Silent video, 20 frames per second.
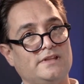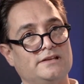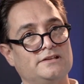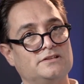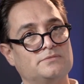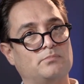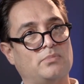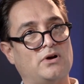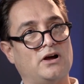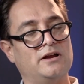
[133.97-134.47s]

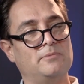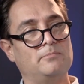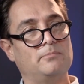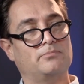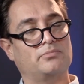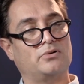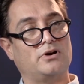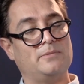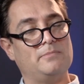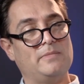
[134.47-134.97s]
is
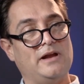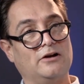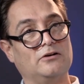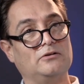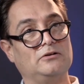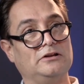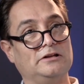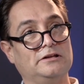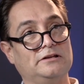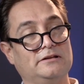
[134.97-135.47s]

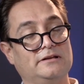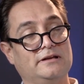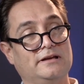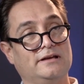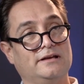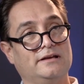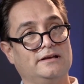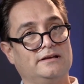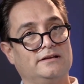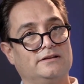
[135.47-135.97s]
primarily
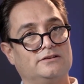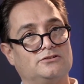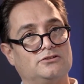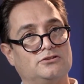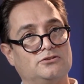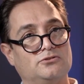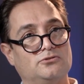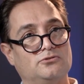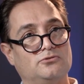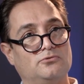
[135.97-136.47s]

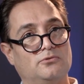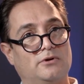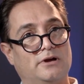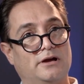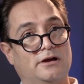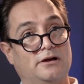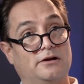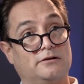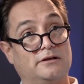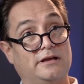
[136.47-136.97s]

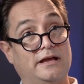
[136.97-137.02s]
to